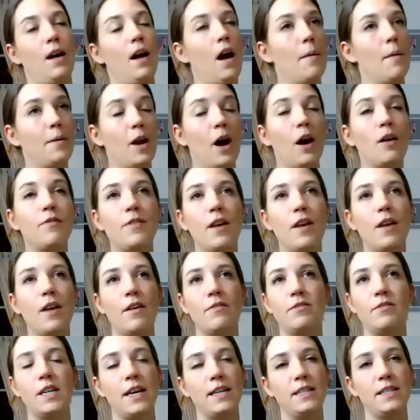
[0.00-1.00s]
I mean, I've never
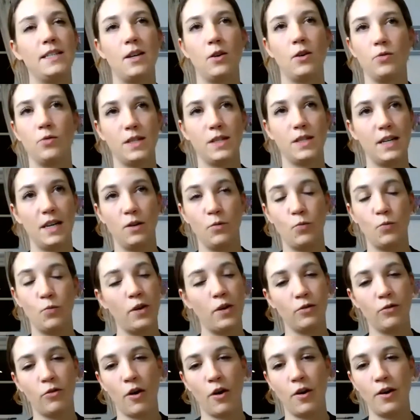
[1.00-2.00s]
tasted or seen
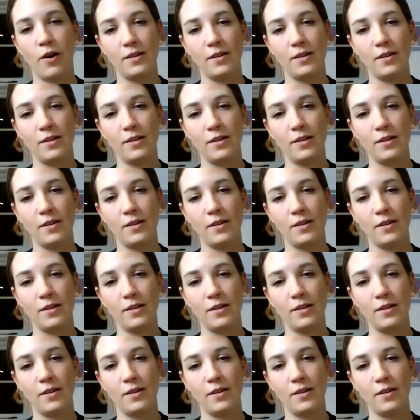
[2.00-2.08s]
one grown